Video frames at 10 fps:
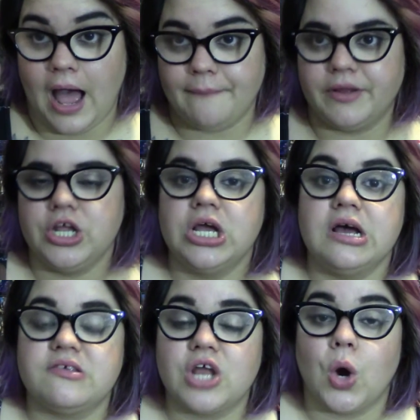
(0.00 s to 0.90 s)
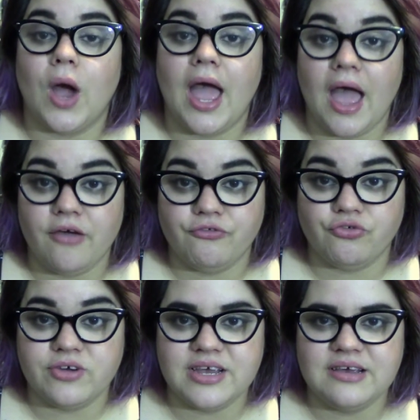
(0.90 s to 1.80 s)
I'm letting you guys know
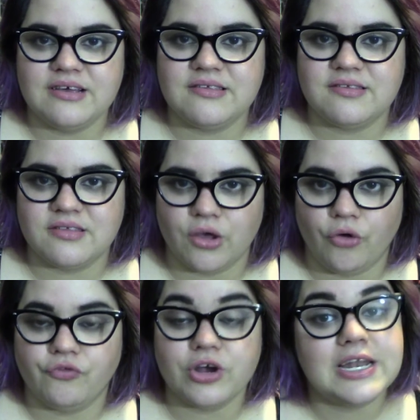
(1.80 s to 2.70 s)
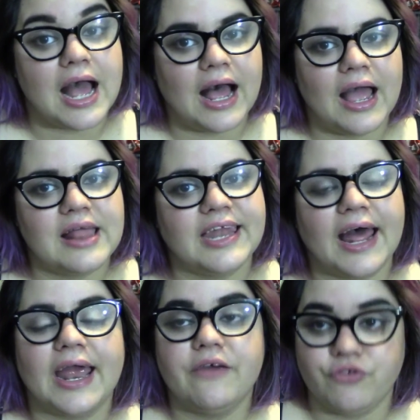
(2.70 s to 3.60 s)
every silver dye that
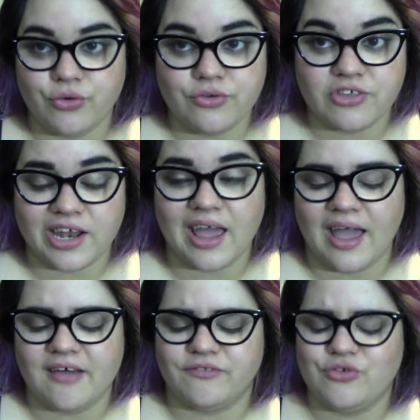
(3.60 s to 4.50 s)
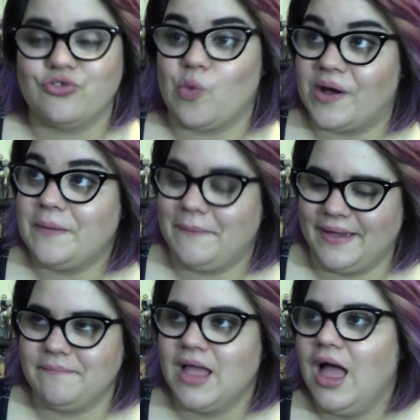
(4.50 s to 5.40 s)
I have used, and I have used quite a
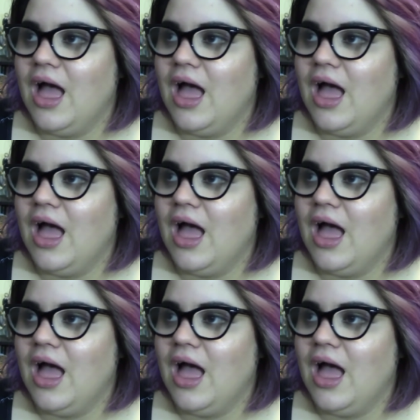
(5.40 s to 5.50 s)
bit.